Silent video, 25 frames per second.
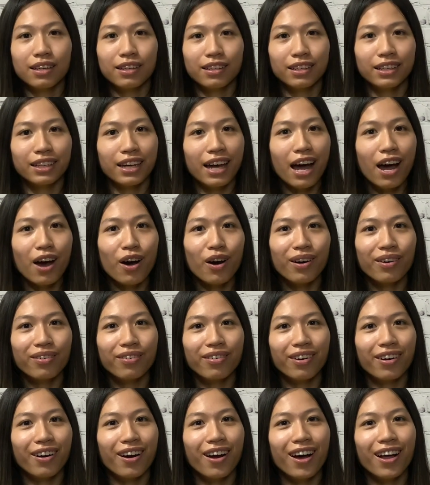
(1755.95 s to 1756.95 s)
yeah,
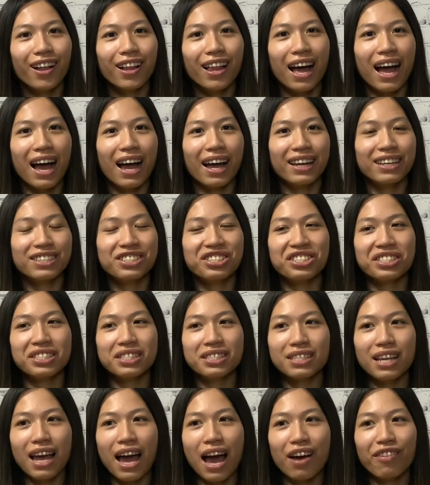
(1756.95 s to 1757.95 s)
overall, I
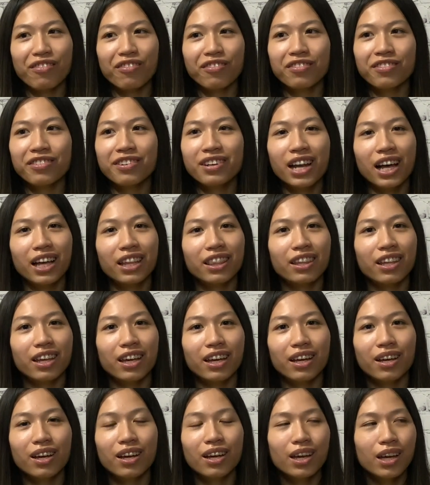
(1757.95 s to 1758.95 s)
just have
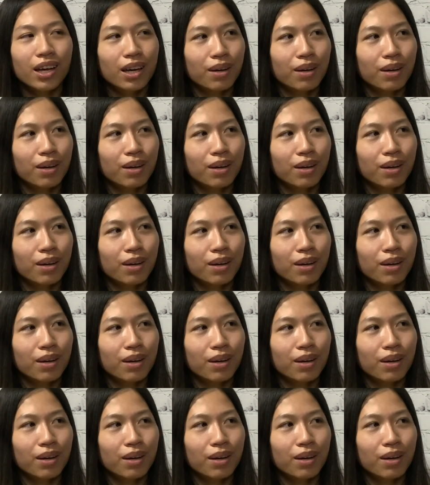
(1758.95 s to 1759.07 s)
nothing